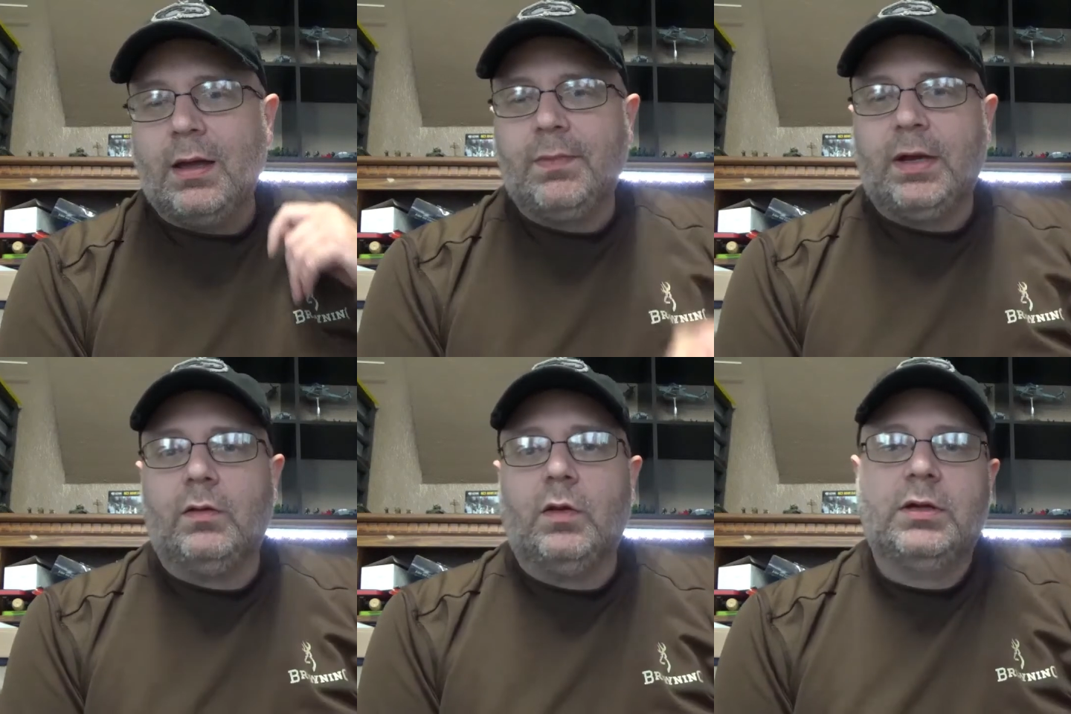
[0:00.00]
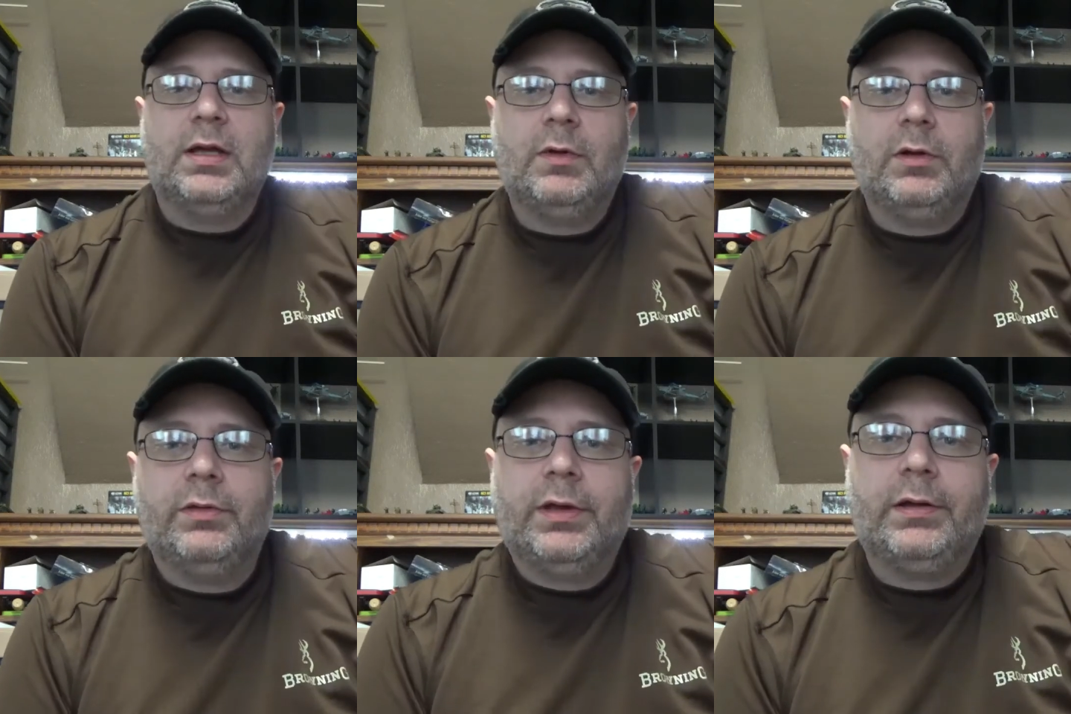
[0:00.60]
I painted a long time
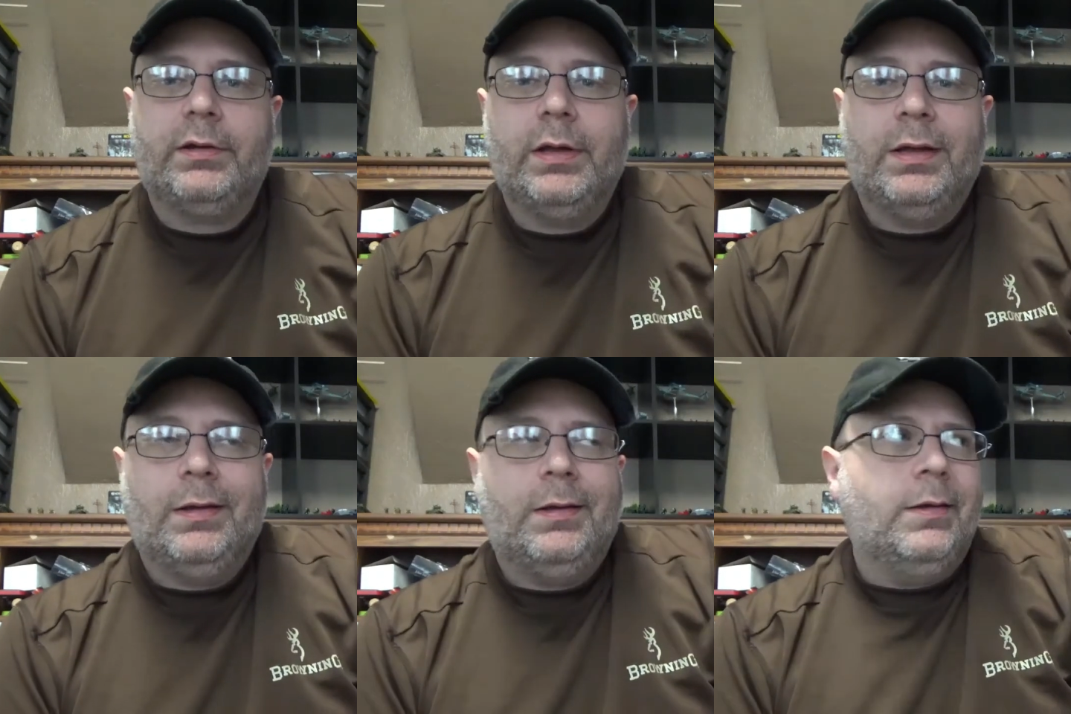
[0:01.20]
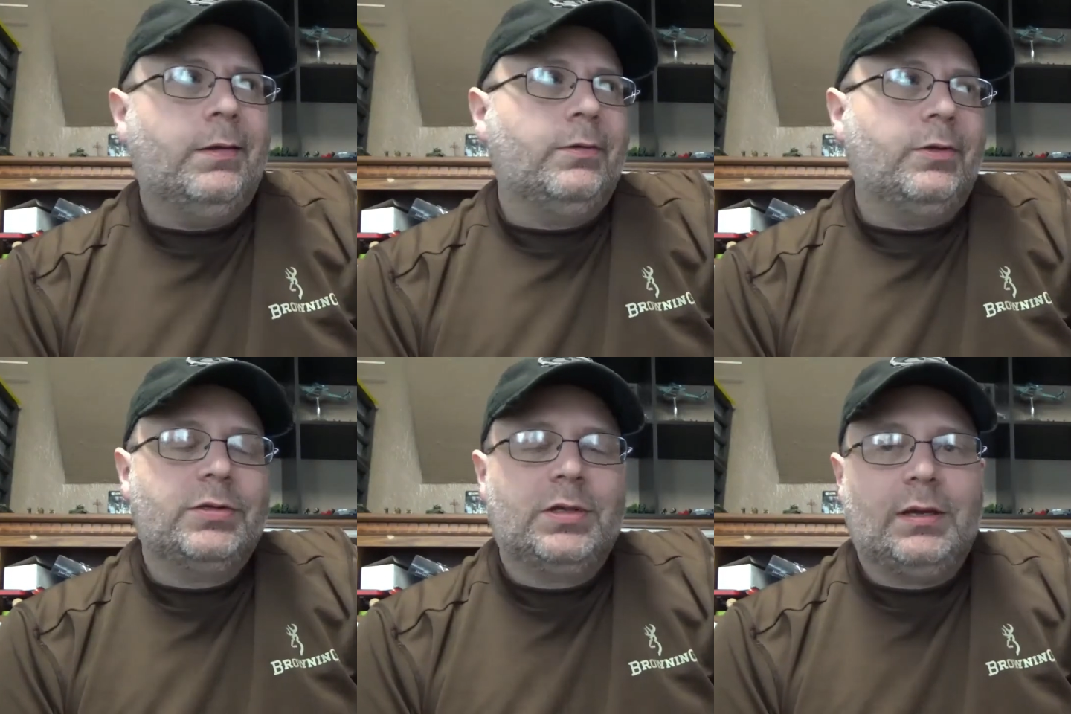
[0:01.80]
ago that
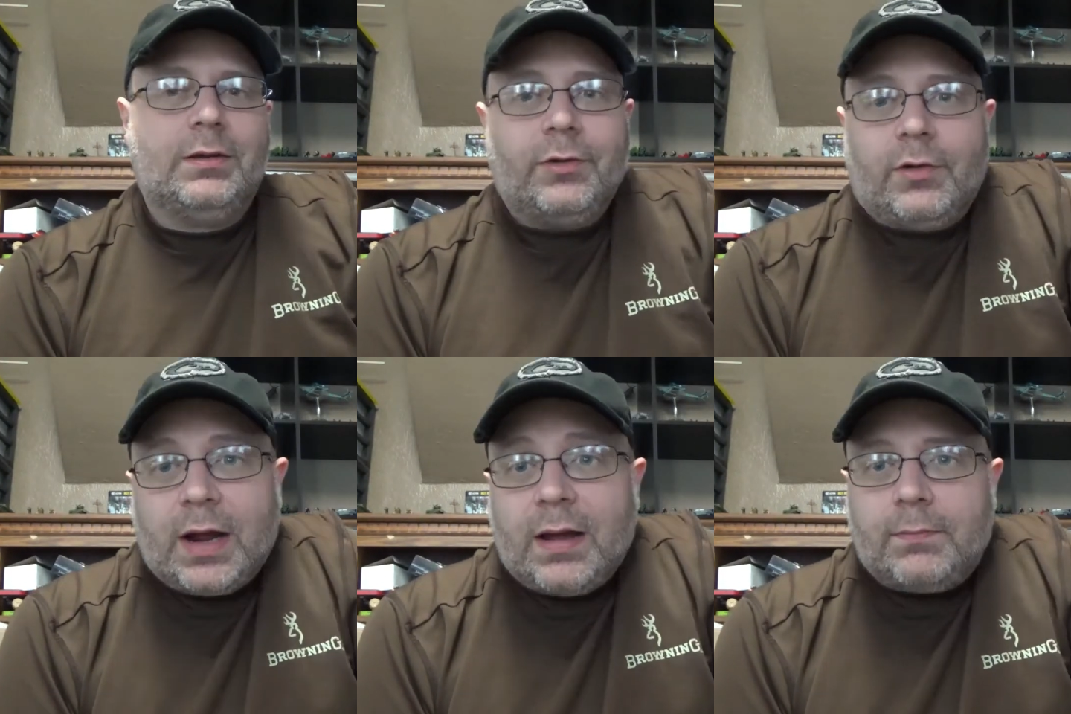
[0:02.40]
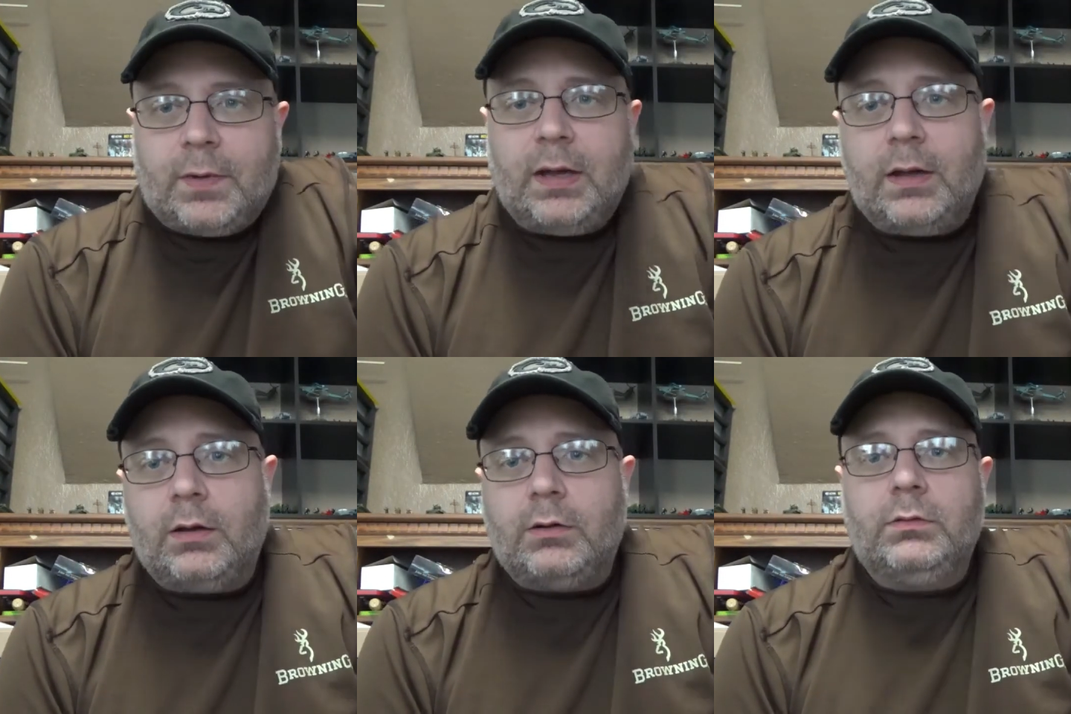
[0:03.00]
looks like crap
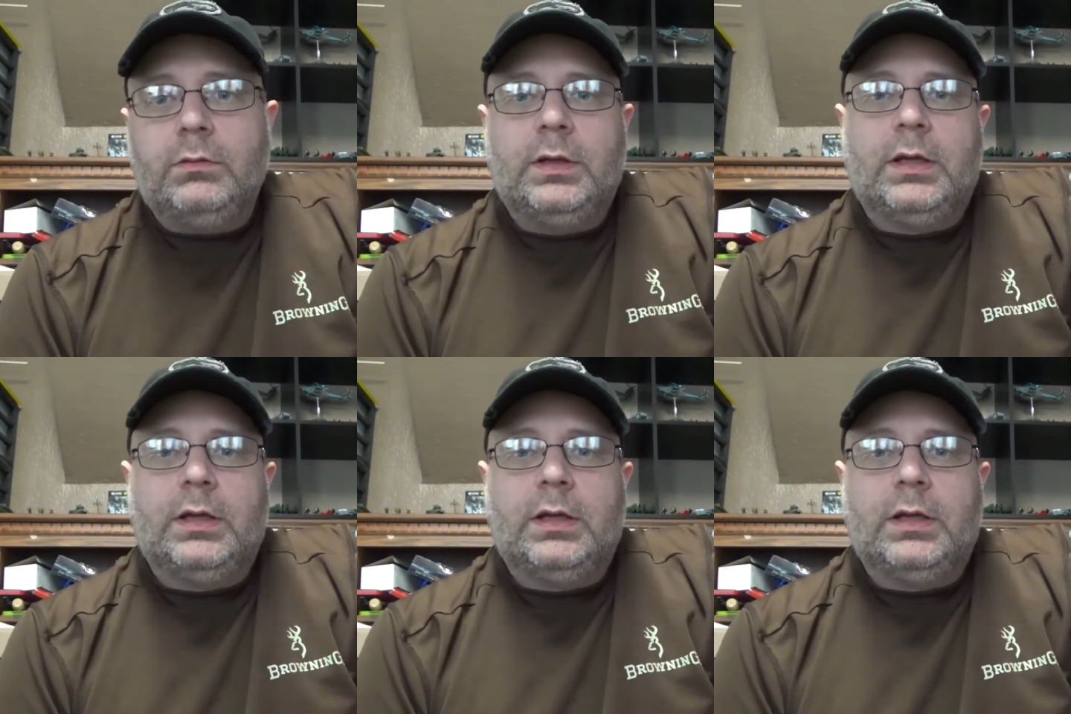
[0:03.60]
now.